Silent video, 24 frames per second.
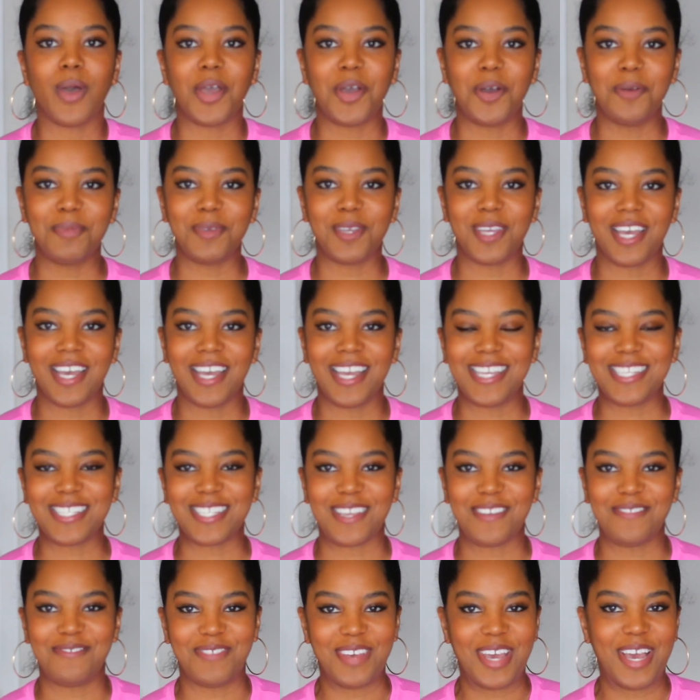I hope you guys
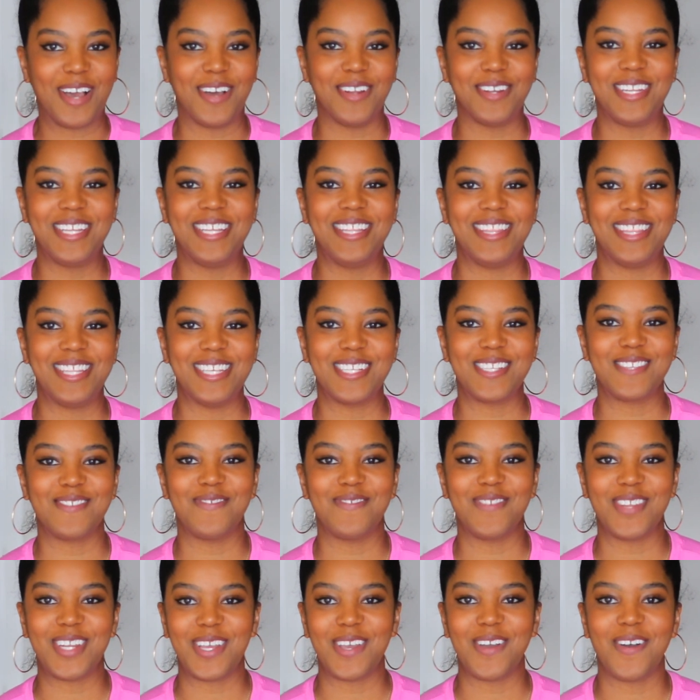found this
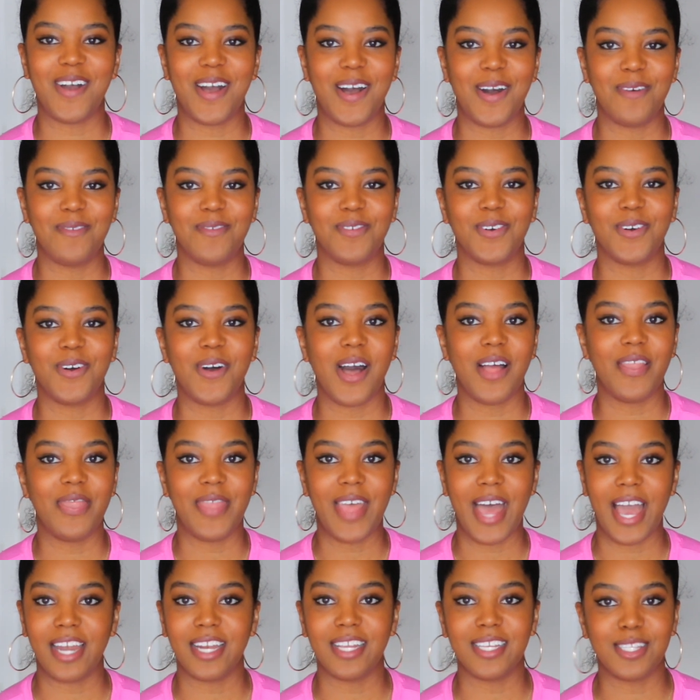video helpful.
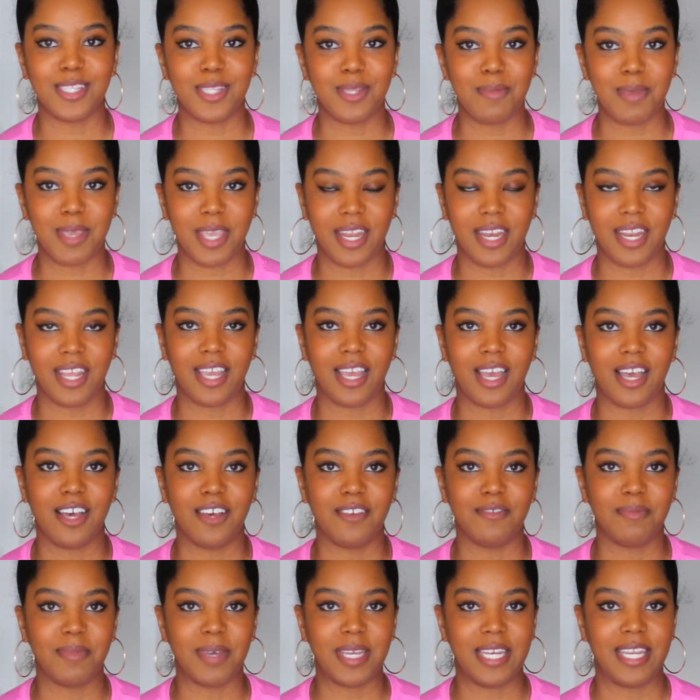That is the beginning
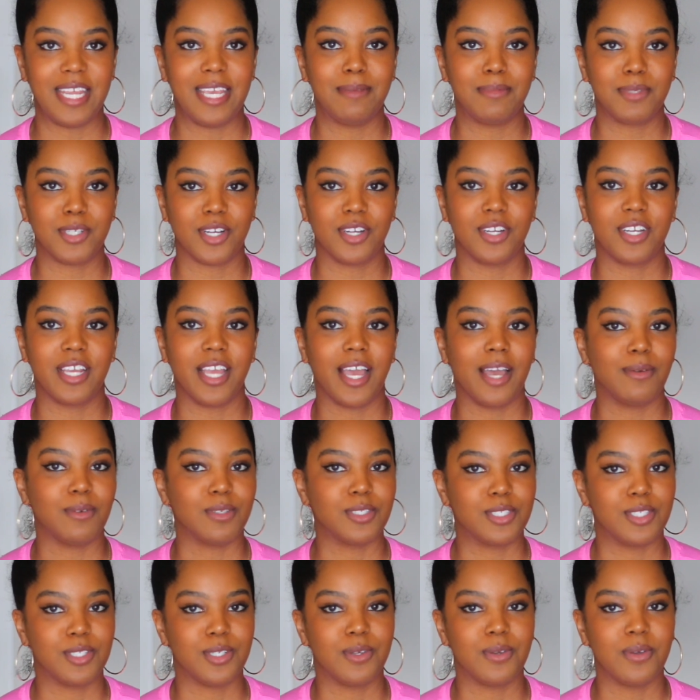of my Nape journey. I will
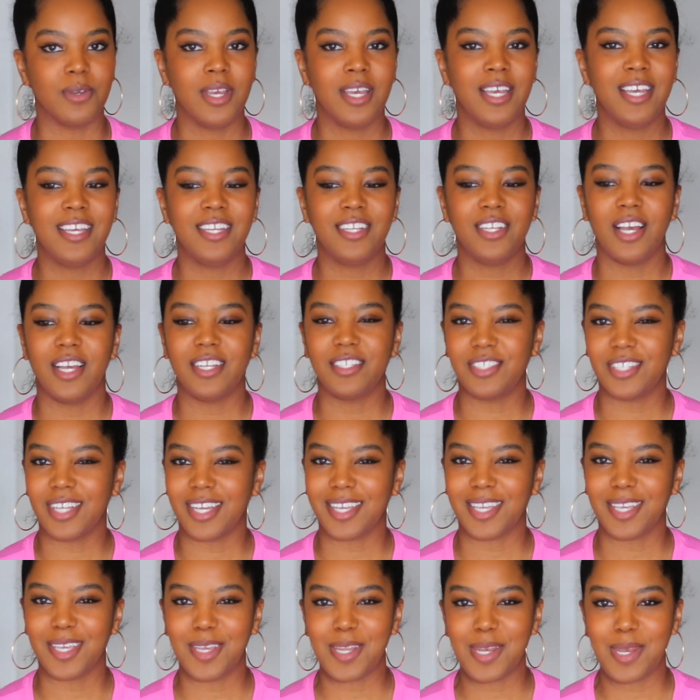do a
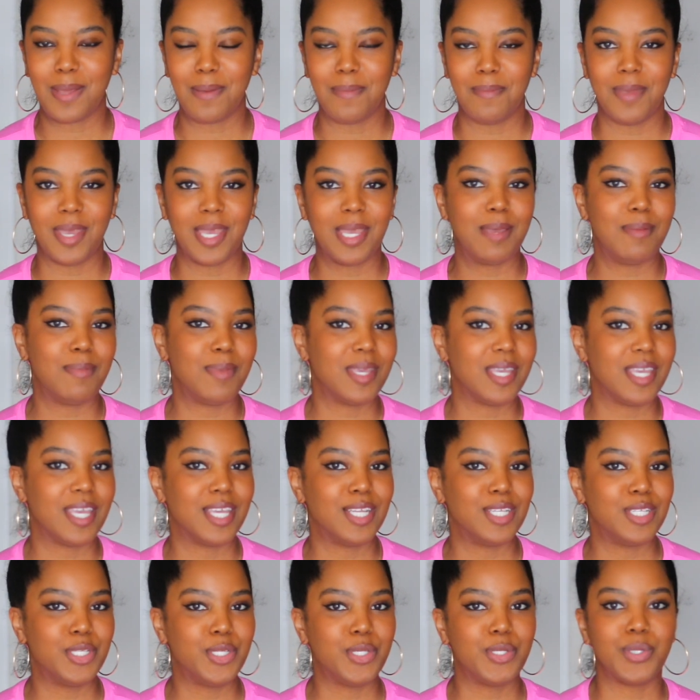check-in maybe
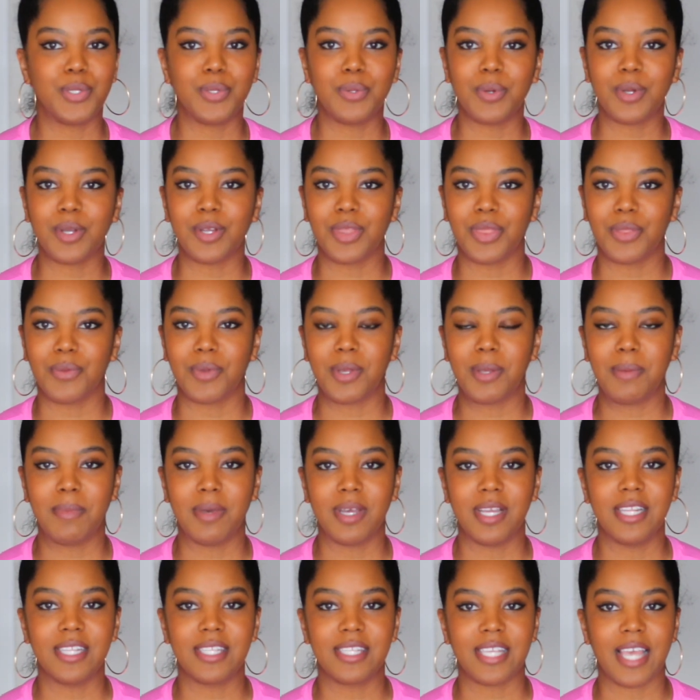in 2 or 3
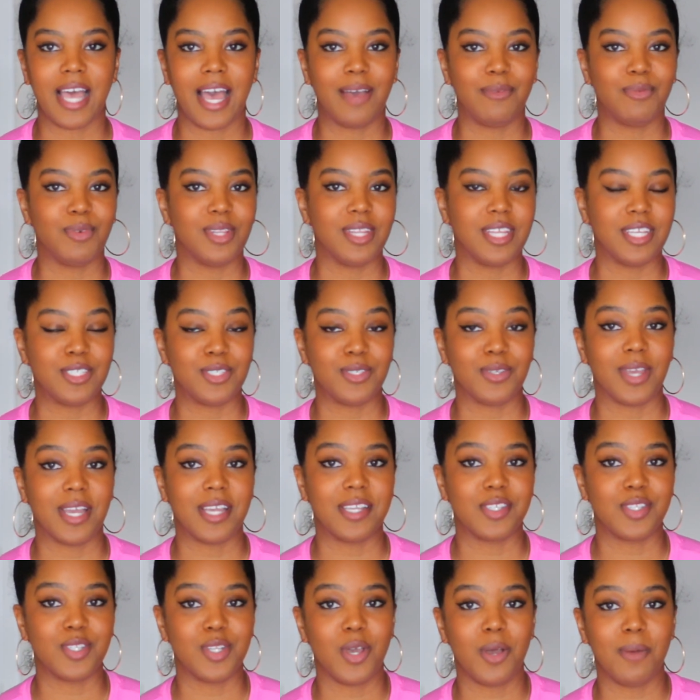months. I will let you
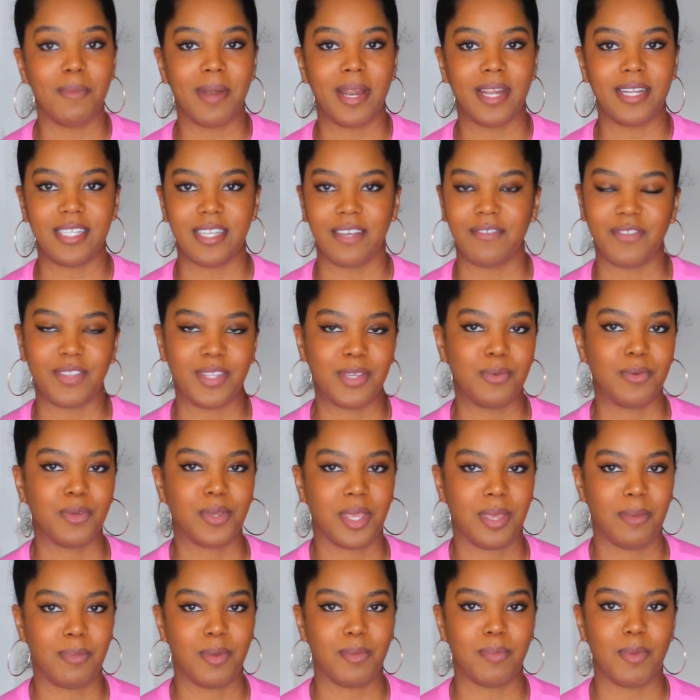guys know, but I definitely will
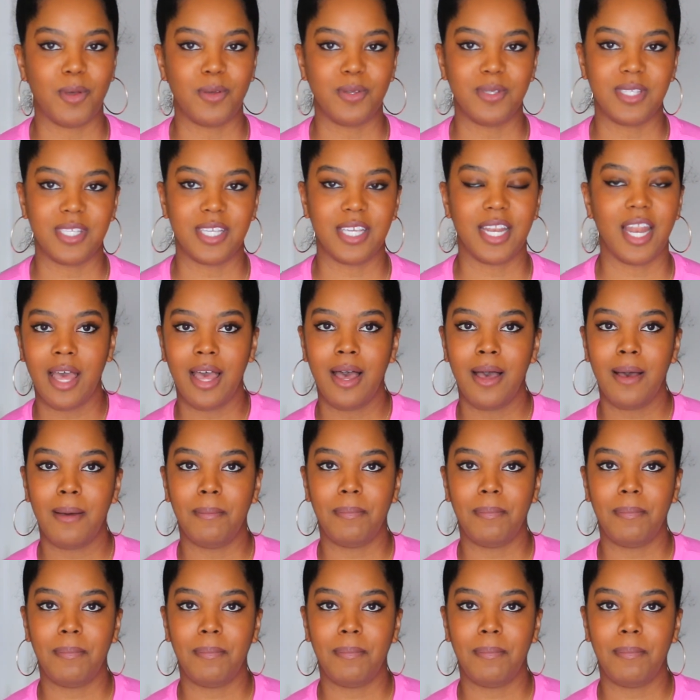keep you posted.